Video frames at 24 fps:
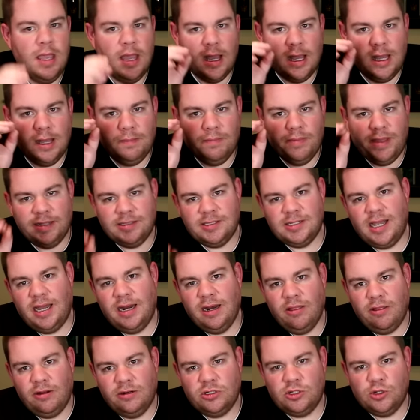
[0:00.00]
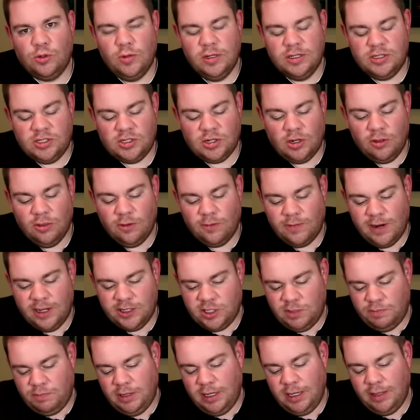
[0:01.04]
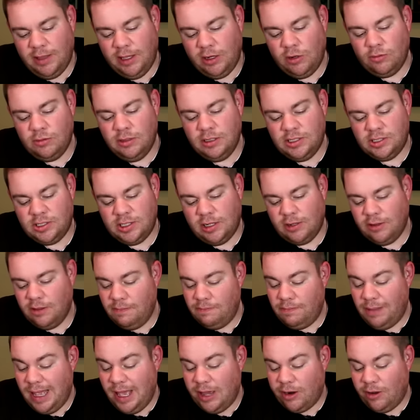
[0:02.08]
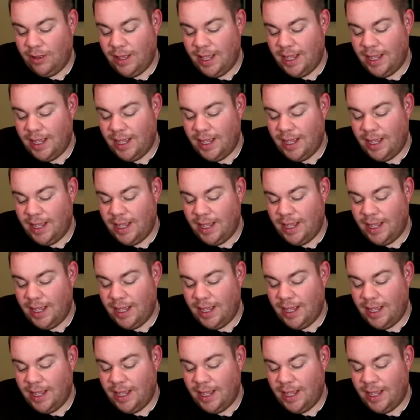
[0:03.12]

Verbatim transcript: Um, that's kind of their twist on the recipe, and they don't list that on the bottle.